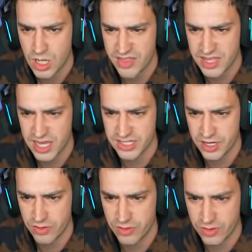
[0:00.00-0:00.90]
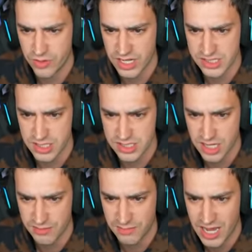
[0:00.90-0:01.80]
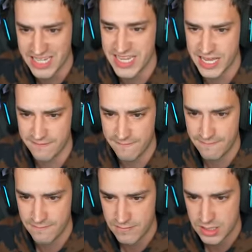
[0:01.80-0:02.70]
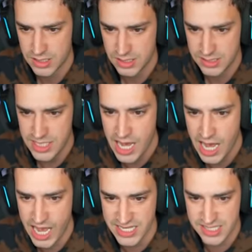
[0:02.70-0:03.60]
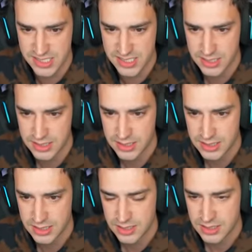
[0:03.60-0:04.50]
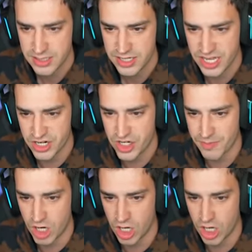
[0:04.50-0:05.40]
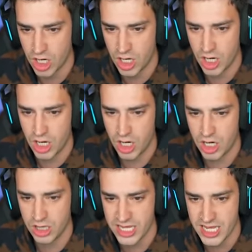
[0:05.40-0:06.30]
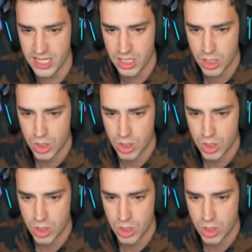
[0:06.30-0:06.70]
I think I did it correctly this time. I did. Nice. You gotta jump early.